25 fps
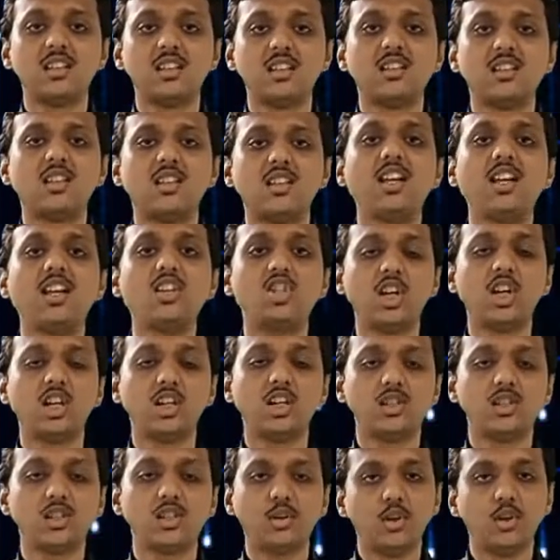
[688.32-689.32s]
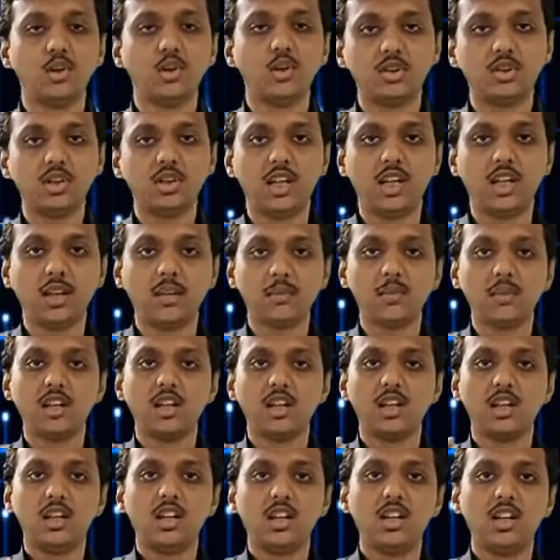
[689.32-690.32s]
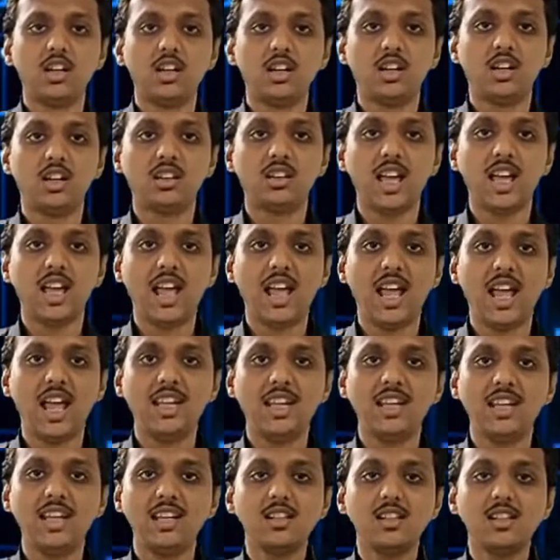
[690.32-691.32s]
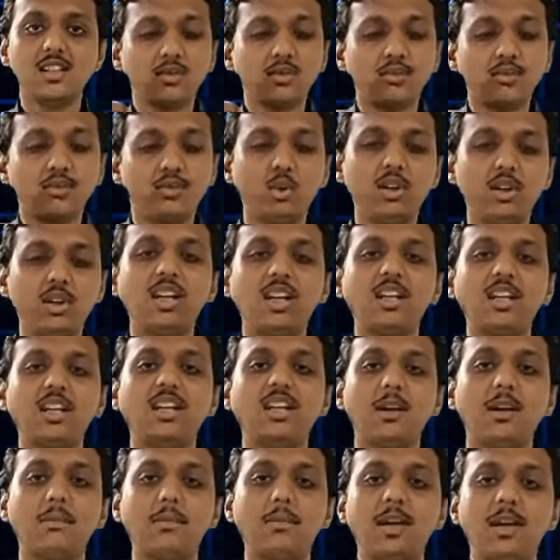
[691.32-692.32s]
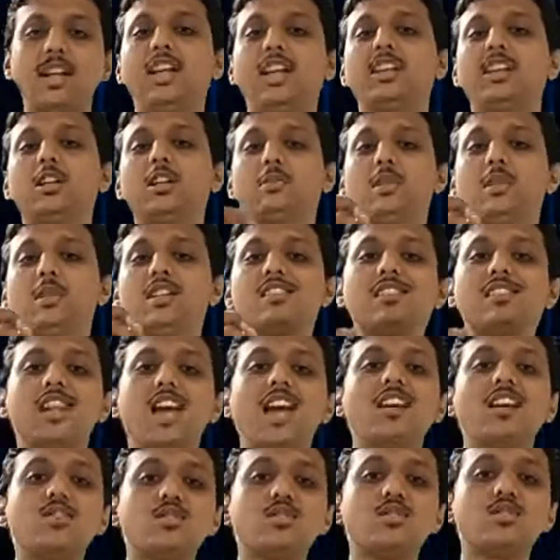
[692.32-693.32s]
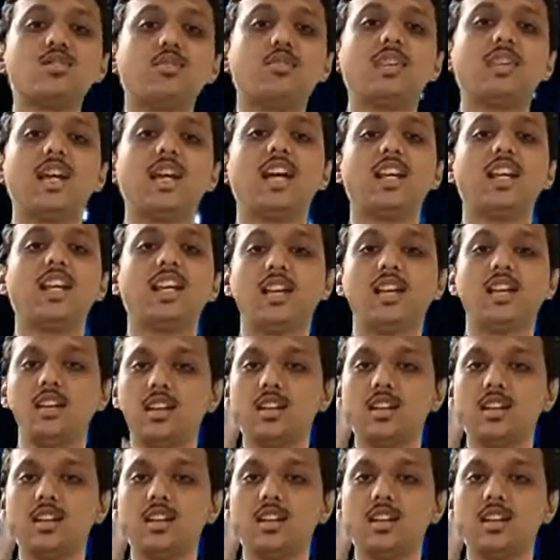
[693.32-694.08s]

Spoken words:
and J is equal to 3. Here the array is a floating type array, that means size of the array